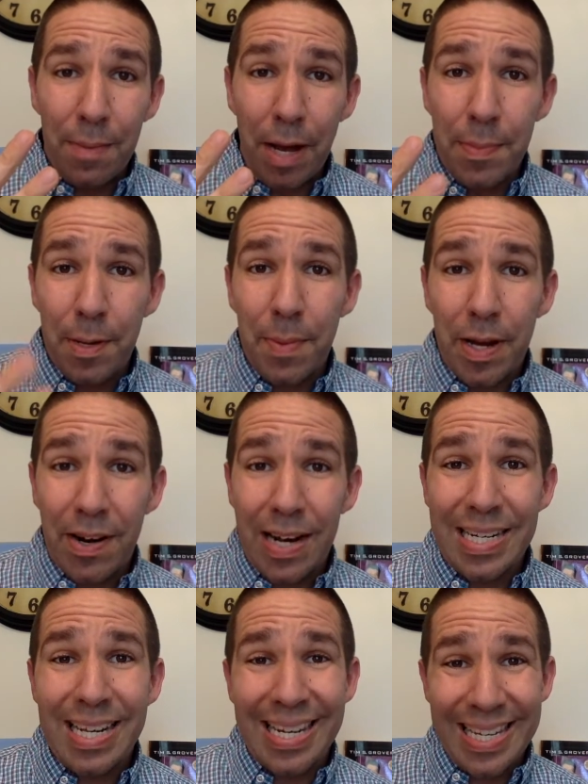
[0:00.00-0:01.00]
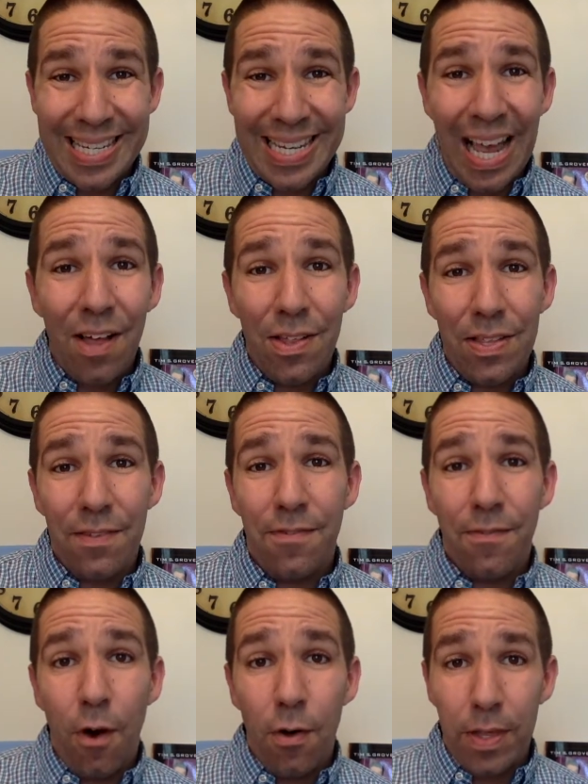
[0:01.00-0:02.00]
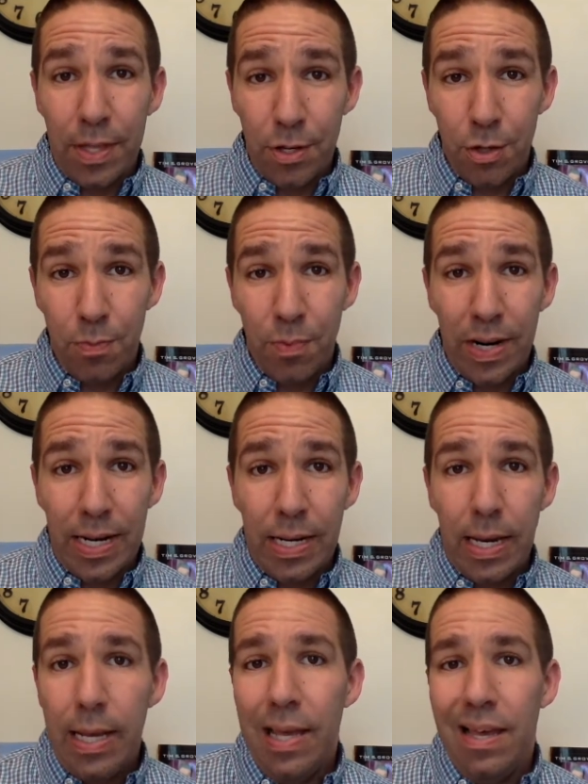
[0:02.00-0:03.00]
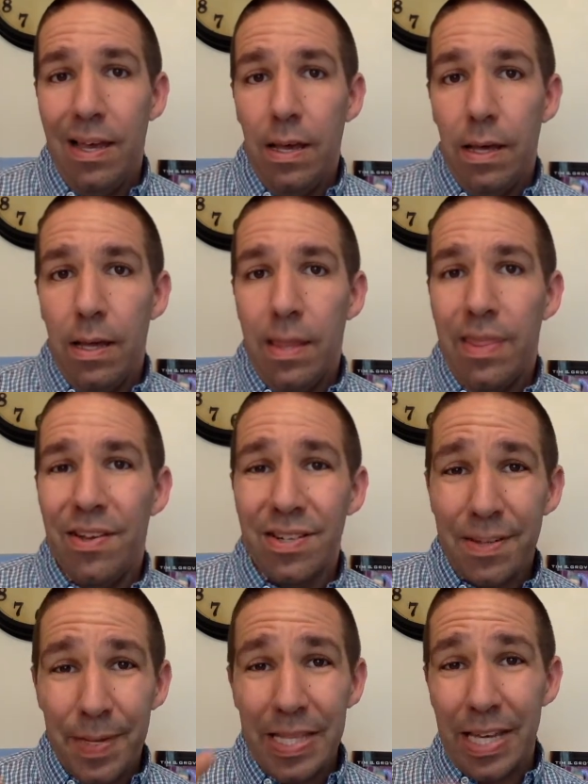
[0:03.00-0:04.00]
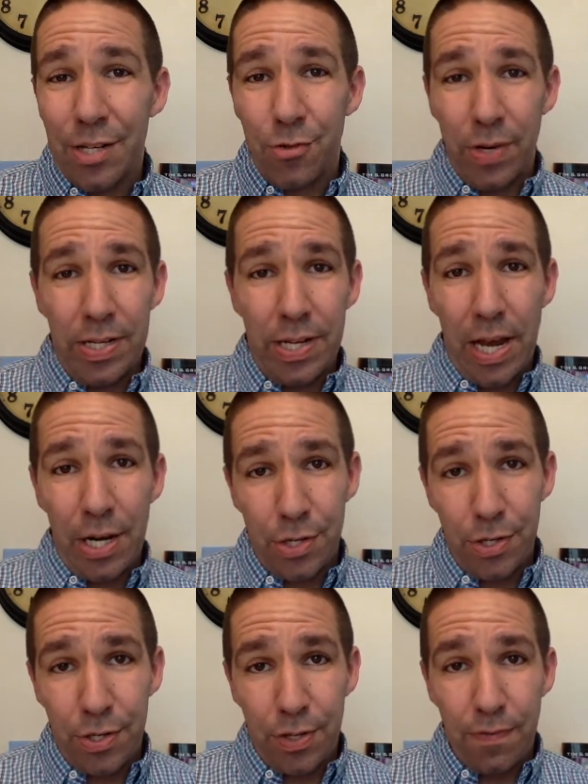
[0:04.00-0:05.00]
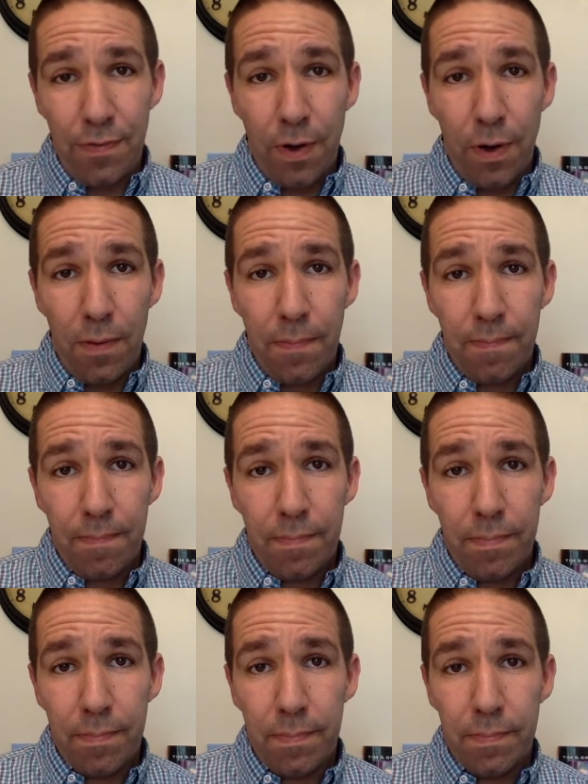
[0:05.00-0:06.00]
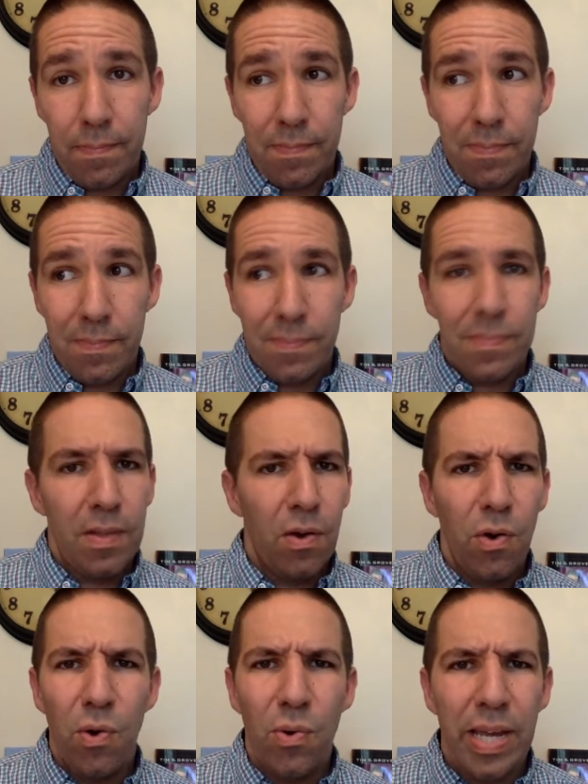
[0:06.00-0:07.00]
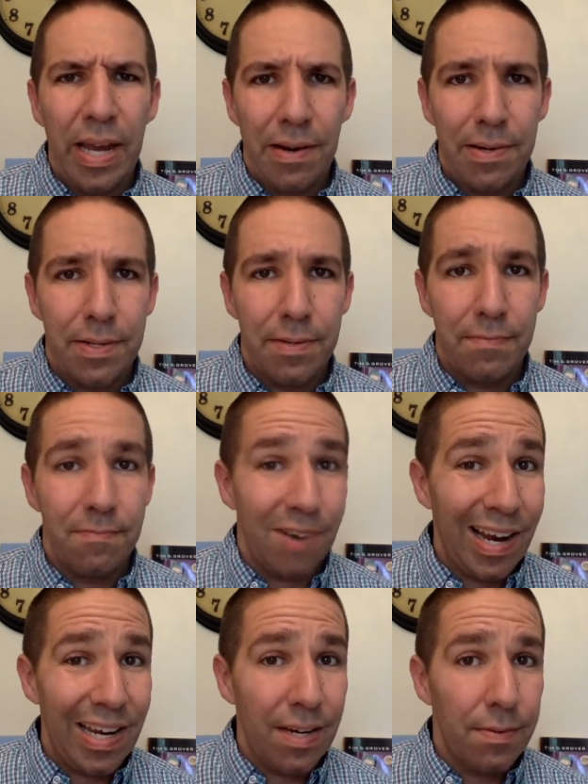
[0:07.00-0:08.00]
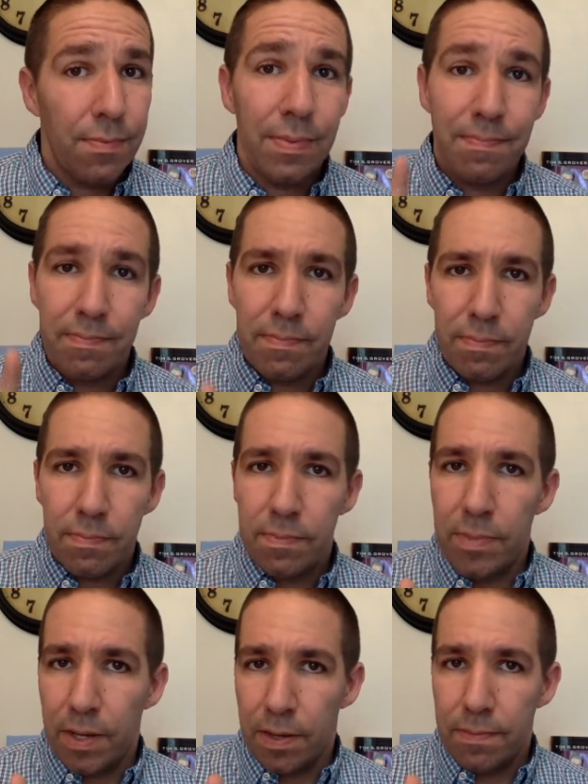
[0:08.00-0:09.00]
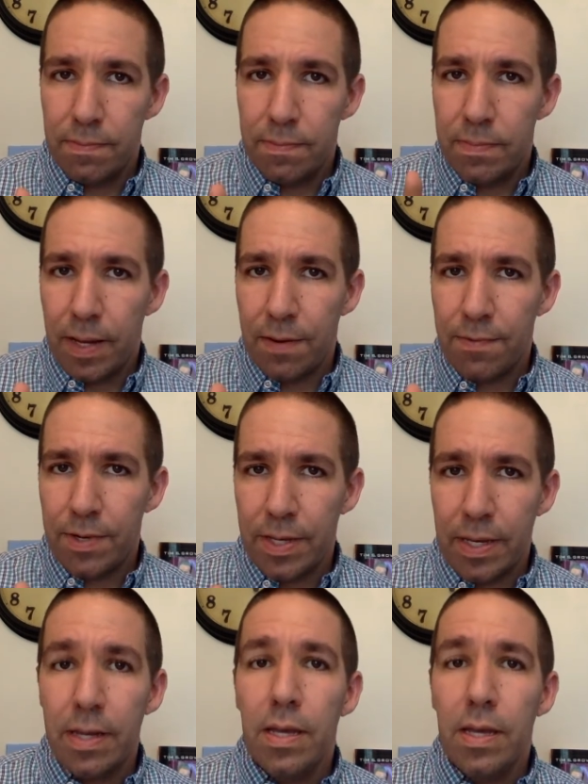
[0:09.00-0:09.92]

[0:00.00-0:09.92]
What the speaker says: might be a better idea to sell in the fall than the spring, there's going to be less transactions in the fall. Who cares, right? No, not really.